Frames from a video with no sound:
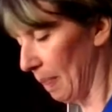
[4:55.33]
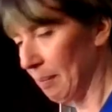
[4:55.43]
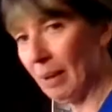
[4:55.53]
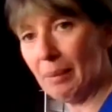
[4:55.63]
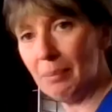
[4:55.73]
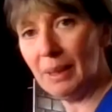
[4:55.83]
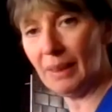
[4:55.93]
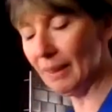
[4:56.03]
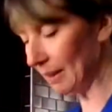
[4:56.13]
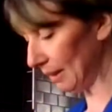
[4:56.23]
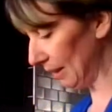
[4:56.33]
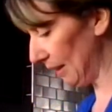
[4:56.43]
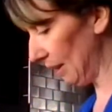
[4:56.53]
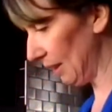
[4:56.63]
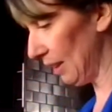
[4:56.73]
my milk
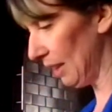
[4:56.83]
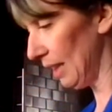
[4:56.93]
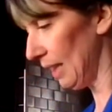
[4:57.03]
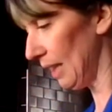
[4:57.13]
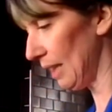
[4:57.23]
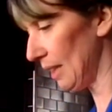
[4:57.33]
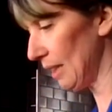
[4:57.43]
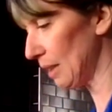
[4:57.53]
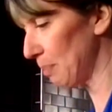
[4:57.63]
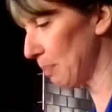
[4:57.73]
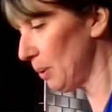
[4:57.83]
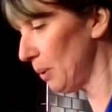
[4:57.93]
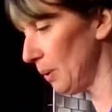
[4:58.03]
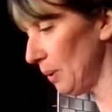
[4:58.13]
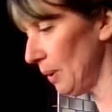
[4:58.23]
in the
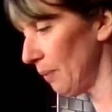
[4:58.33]
spoon,